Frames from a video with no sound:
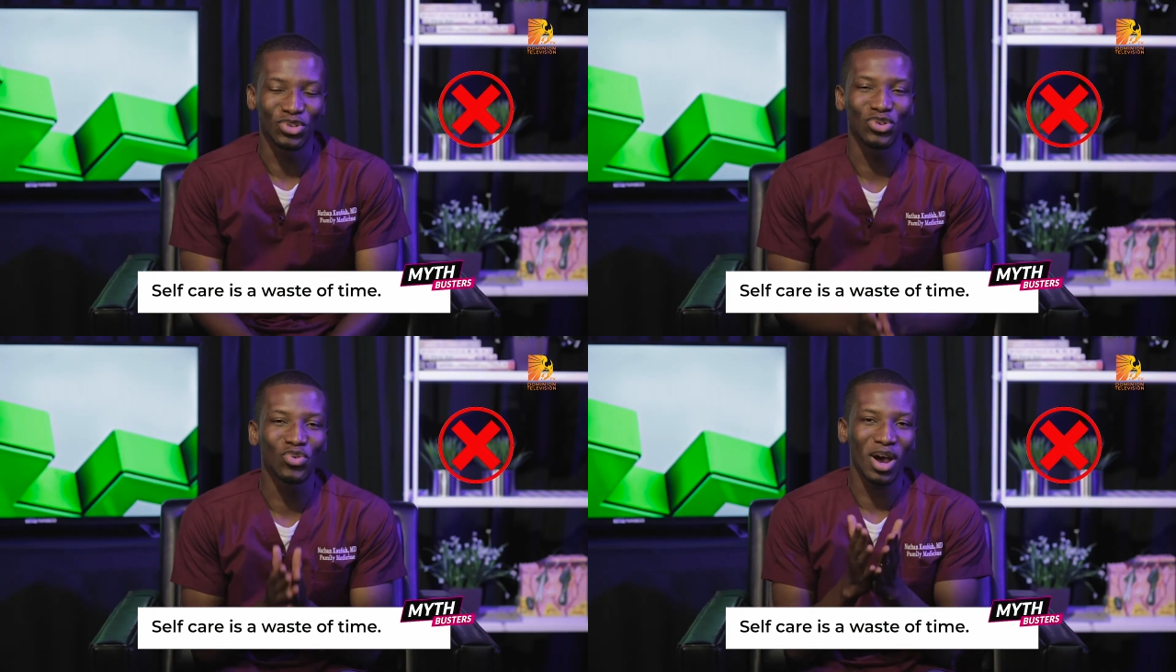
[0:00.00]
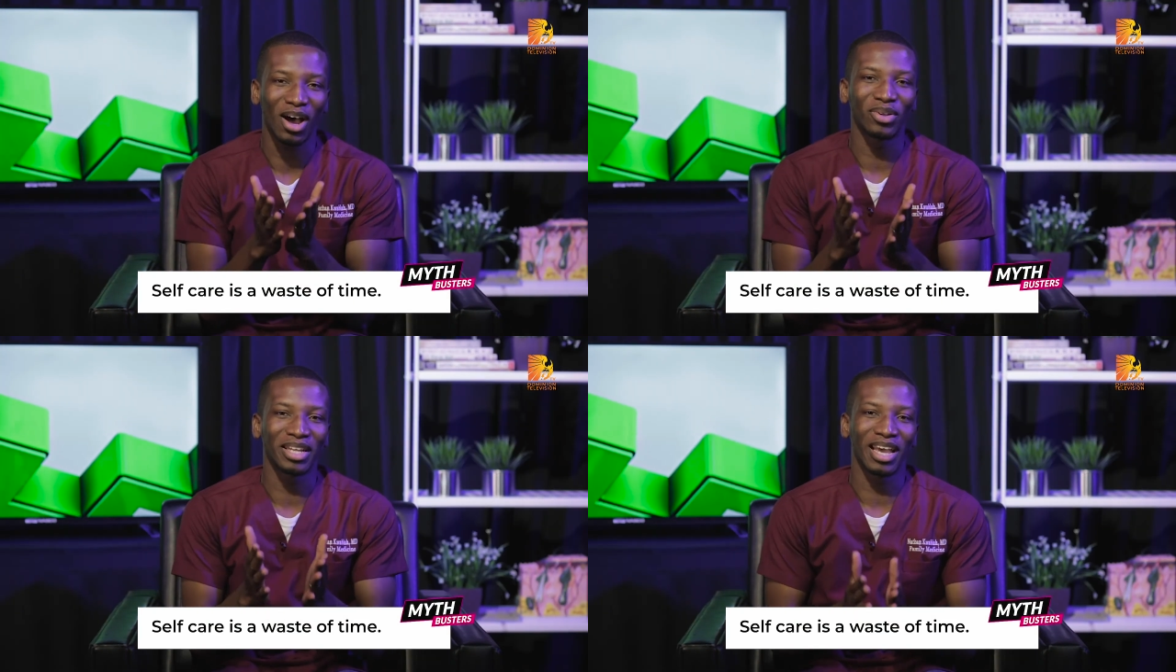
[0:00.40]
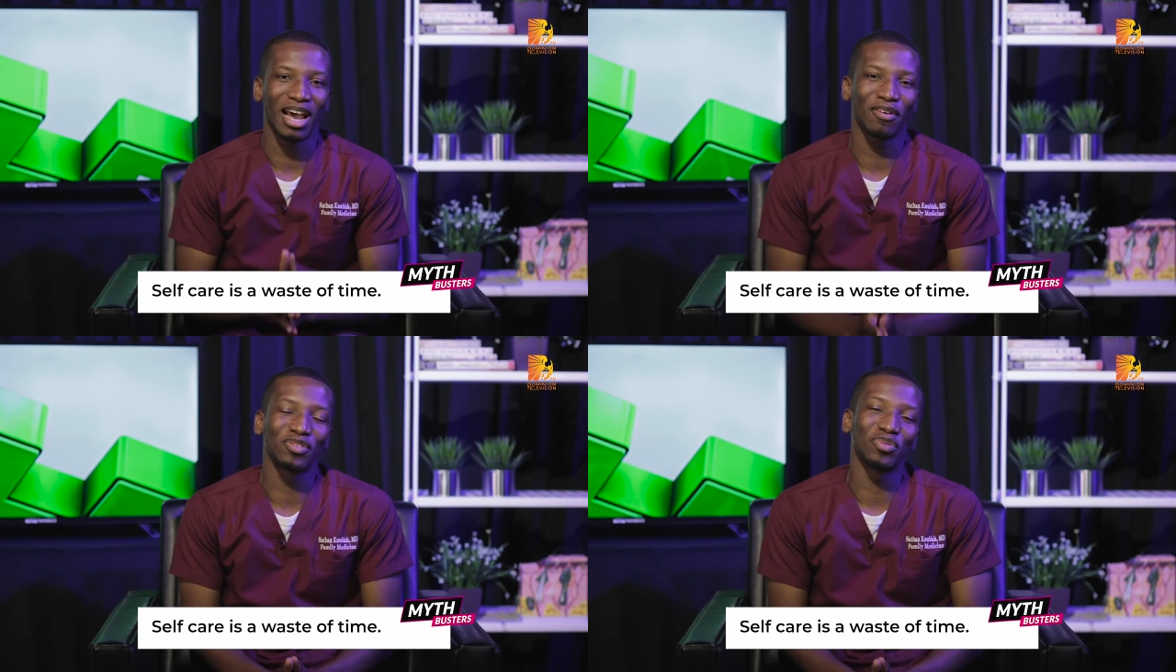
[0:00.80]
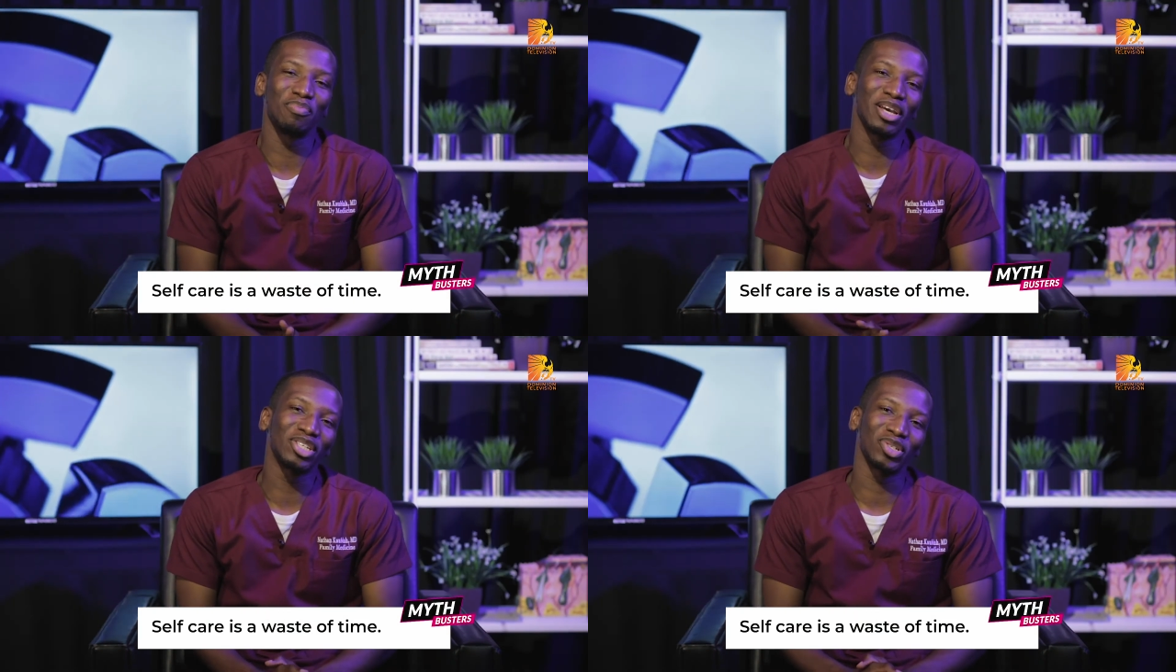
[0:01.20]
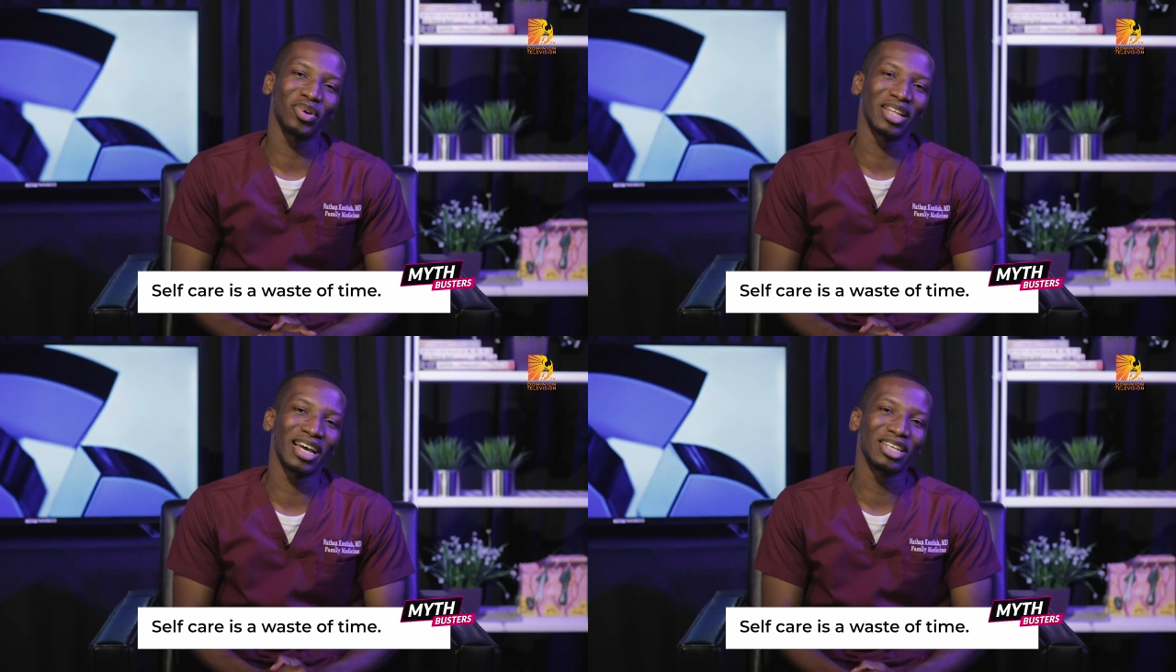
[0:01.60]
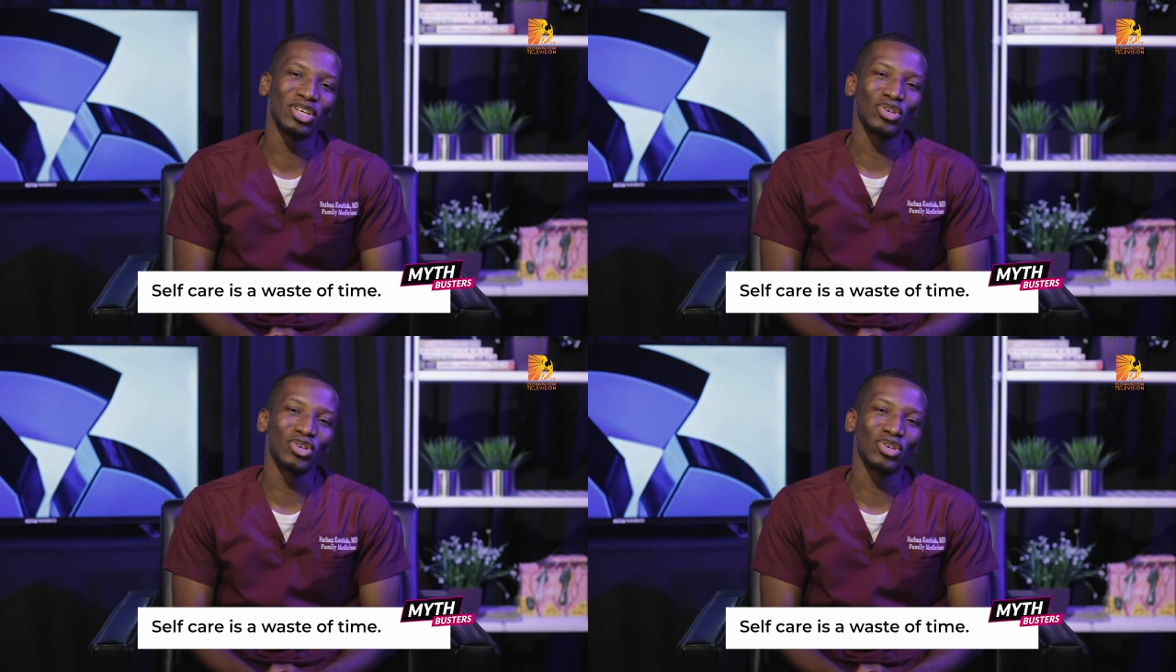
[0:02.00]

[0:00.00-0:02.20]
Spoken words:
You out there have to make sure that